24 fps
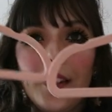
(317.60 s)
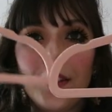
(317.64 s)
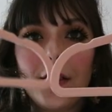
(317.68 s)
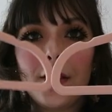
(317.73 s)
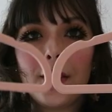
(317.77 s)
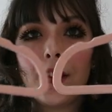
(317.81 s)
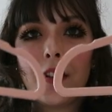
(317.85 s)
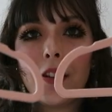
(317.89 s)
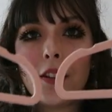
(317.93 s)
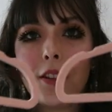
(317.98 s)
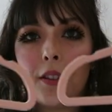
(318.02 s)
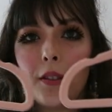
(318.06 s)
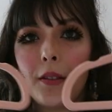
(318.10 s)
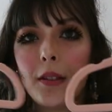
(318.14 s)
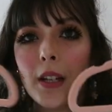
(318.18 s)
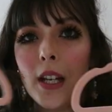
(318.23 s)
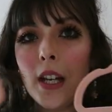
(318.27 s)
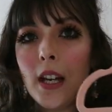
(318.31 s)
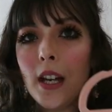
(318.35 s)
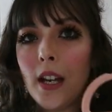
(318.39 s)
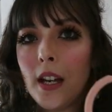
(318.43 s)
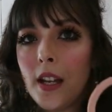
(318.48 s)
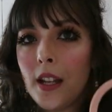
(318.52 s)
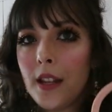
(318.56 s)
the two,
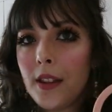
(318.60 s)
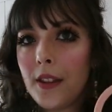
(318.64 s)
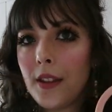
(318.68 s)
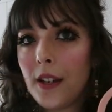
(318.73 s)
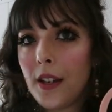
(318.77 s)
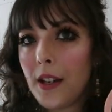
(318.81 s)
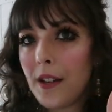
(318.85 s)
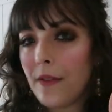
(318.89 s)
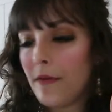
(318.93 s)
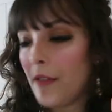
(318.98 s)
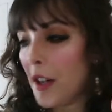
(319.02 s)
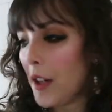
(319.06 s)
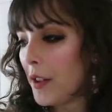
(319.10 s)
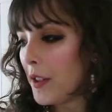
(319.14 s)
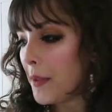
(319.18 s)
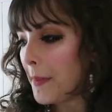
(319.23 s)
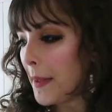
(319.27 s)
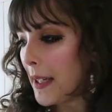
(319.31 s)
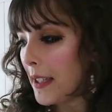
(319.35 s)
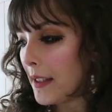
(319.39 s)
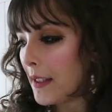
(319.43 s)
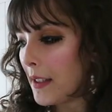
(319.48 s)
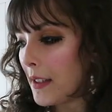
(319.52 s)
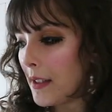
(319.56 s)
the rose
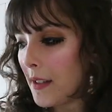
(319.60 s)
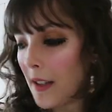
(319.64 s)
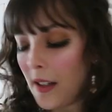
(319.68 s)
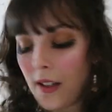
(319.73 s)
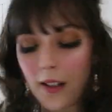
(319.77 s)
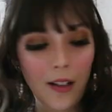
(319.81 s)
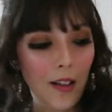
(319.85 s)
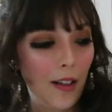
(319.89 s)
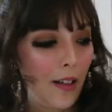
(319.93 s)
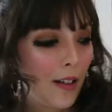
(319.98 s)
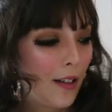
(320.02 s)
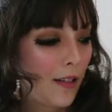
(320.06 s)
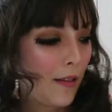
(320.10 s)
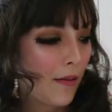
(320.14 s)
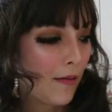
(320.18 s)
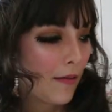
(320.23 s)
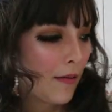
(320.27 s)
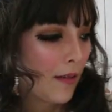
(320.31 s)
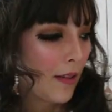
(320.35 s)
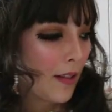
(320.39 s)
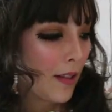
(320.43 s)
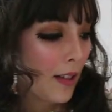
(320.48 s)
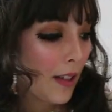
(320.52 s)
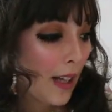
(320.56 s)
patterns are
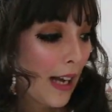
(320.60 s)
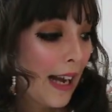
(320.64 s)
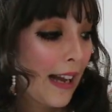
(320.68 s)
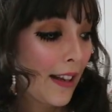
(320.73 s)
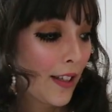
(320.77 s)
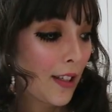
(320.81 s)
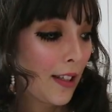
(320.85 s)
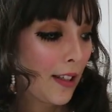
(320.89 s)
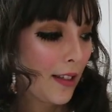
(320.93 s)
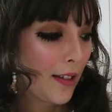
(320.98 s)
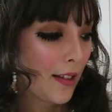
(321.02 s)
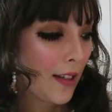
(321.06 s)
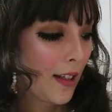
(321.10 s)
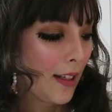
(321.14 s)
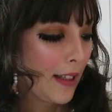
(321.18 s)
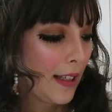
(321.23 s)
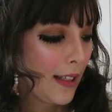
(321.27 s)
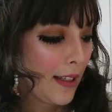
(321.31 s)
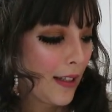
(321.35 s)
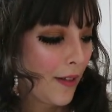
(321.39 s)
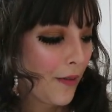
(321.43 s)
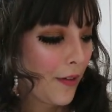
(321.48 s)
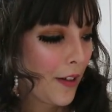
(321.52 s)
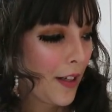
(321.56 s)
actually
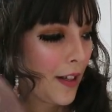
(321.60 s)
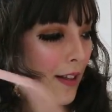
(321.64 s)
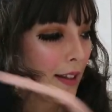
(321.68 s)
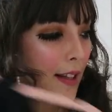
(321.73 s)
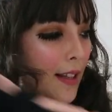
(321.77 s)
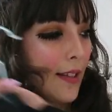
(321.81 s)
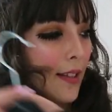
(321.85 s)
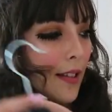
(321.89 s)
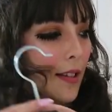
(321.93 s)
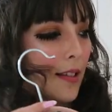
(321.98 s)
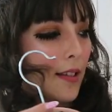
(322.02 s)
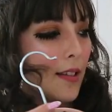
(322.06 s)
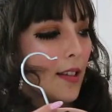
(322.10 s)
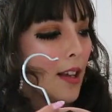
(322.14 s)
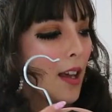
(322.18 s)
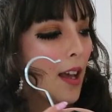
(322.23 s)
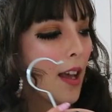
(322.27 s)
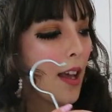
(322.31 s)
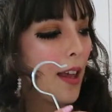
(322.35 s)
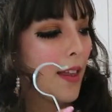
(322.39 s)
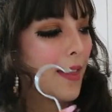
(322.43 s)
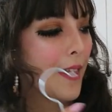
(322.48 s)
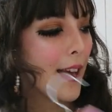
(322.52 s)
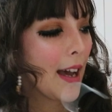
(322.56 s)
slightly different. This is
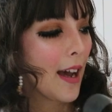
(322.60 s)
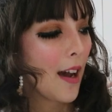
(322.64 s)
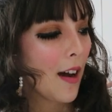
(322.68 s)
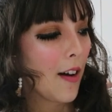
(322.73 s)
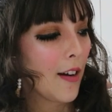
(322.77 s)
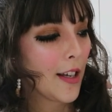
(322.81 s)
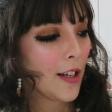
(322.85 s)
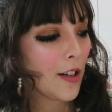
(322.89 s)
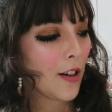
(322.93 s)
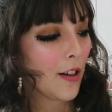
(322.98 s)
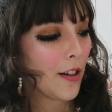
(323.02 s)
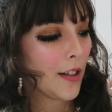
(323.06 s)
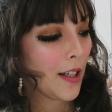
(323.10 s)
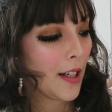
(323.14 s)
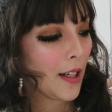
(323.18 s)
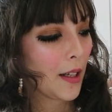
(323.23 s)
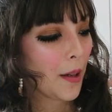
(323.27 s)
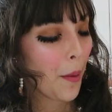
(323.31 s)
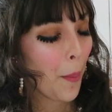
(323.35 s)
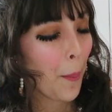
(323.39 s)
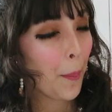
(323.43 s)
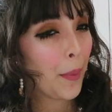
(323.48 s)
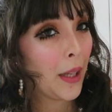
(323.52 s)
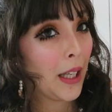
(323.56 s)
their
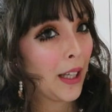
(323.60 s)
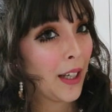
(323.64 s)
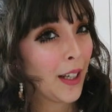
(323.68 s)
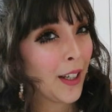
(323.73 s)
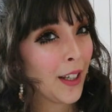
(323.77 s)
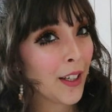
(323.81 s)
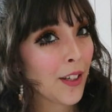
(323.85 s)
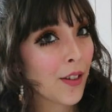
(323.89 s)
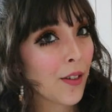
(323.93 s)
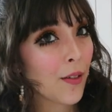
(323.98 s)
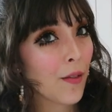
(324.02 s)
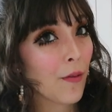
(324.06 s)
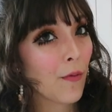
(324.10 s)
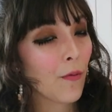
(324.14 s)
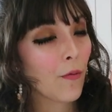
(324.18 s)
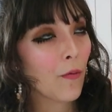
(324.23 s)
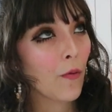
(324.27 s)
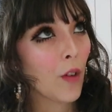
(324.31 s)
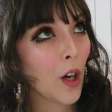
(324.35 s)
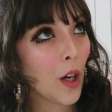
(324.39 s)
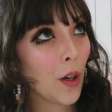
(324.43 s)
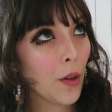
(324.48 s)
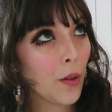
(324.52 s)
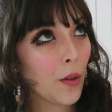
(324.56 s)
iconic blurred
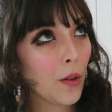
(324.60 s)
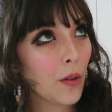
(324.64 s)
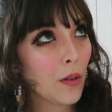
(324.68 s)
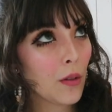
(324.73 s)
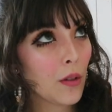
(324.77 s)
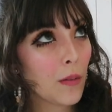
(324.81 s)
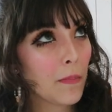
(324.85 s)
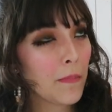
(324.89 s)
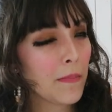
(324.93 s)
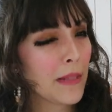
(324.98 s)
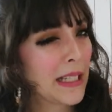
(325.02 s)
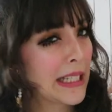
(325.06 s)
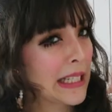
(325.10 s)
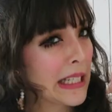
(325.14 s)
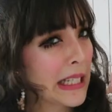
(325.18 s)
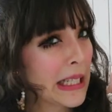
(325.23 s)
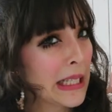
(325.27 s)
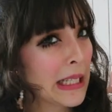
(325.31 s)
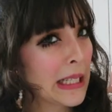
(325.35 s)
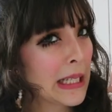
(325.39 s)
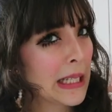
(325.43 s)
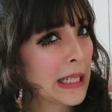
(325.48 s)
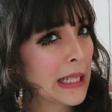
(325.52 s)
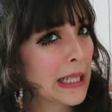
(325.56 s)
rose
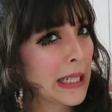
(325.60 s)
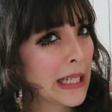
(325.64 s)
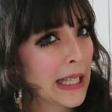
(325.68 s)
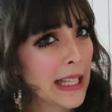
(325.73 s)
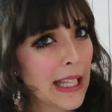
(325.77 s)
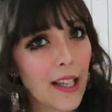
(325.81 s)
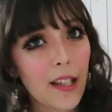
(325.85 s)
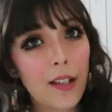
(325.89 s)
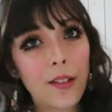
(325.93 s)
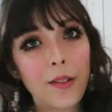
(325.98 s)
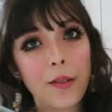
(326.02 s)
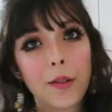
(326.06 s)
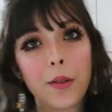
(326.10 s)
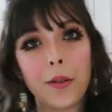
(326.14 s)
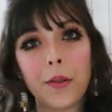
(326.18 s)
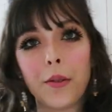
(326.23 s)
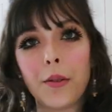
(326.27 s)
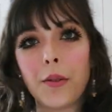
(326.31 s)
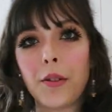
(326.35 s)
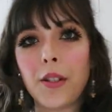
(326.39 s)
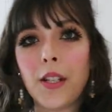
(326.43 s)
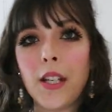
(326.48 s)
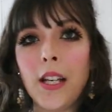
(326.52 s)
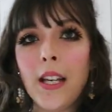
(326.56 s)
pattern, I think it's
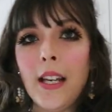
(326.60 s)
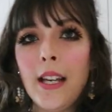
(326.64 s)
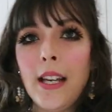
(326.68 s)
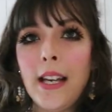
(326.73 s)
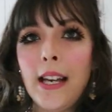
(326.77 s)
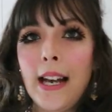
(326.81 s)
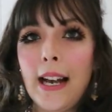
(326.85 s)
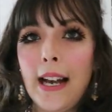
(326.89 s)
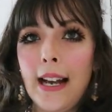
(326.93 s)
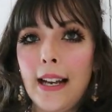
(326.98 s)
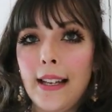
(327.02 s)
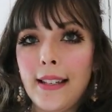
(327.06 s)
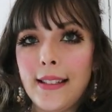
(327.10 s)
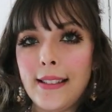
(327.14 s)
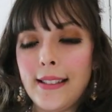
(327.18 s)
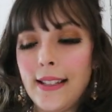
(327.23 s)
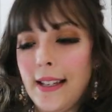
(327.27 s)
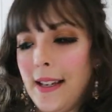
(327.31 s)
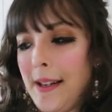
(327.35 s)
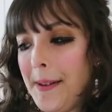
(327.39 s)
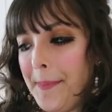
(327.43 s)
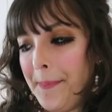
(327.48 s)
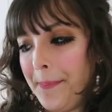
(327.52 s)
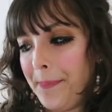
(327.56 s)
called. And
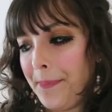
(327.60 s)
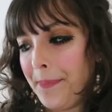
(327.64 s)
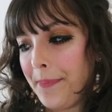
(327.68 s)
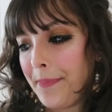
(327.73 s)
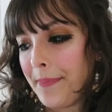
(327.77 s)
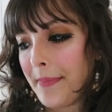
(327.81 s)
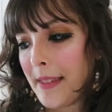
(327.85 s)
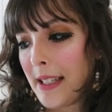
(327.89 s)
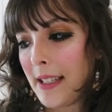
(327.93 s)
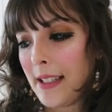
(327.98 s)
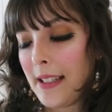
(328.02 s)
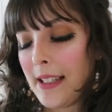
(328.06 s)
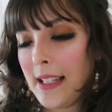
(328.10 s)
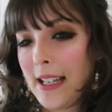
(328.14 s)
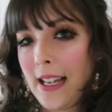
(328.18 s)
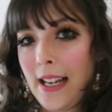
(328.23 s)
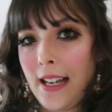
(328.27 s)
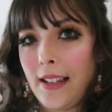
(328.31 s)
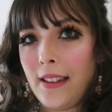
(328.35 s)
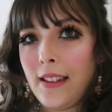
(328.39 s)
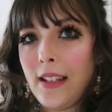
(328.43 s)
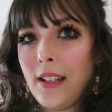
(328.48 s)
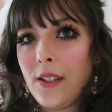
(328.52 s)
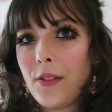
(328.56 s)
um,
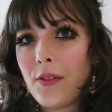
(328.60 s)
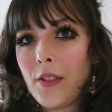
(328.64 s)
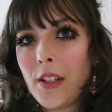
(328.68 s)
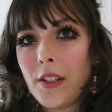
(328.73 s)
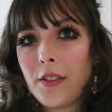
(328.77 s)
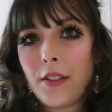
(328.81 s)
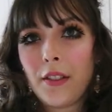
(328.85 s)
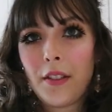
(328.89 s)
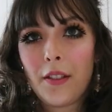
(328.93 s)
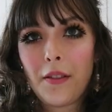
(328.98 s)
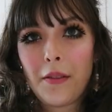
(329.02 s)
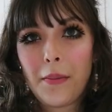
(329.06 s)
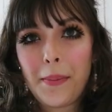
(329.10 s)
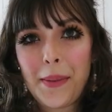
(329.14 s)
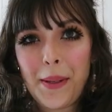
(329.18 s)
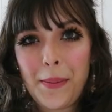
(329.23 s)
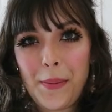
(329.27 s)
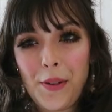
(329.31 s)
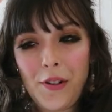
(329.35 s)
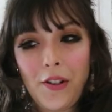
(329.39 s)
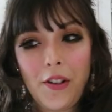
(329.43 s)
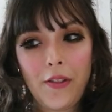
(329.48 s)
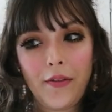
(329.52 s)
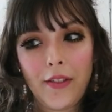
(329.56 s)
yeah, these roses are a
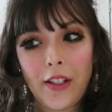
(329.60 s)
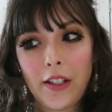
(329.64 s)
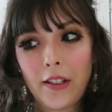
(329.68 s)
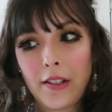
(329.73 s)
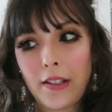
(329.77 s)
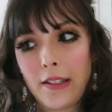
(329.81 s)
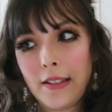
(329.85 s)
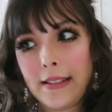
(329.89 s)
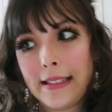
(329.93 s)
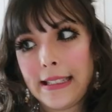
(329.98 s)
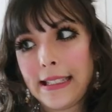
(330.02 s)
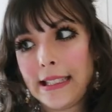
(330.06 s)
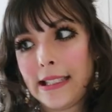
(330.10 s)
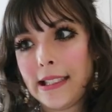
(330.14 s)
bit more obvious, aren't